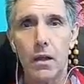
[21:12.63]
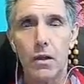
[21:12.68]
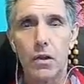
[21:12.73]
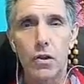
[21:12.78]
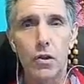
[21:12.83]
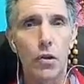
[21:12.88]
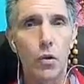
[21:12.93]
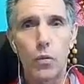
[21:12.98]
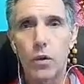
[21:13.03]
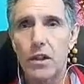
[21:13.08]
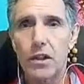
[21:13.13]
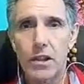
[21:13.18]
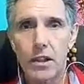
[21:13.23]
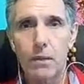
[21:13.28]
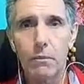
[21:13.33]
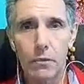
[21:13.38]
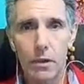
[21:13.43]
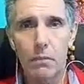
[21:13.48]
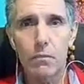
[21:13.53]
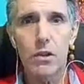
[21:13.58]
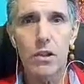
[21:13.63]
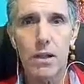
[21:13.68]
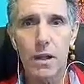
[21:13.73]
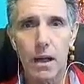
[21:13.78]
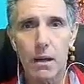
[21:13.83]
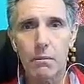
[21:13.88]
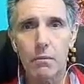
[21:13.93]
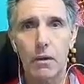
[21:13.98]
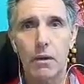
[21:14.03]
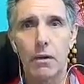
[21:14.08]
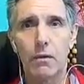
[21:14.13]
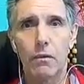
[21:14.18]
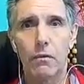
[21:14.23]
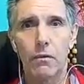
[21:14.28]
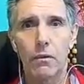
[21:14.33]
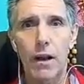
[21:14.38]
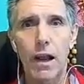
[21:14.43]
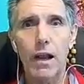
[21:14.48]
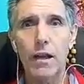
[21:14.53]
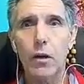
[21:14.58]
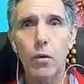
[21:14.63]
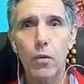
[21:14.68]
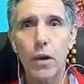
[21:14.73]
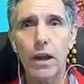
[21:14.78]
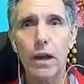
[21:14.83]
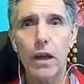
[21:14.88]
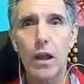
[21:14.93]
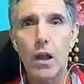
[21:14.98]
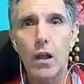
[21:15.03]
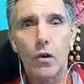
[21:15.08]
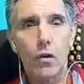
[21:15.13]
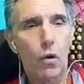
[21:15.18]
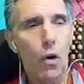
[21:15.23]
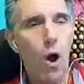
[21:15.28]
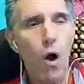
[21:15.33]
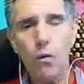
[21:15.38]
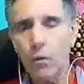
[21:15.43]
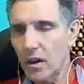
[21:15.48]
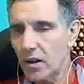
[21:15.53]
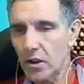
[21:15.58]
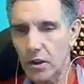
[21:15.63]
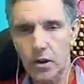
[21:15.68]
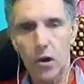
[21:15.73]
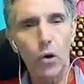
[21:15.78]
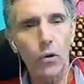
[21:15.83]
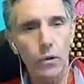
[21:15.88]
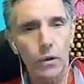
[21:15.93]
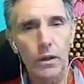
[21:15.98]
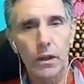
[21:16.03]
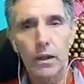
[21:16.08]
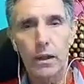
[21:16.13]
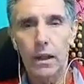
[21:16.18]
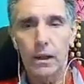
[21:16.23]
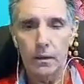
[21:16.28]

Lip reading: So when symptoms come, right away, oh, it's salt.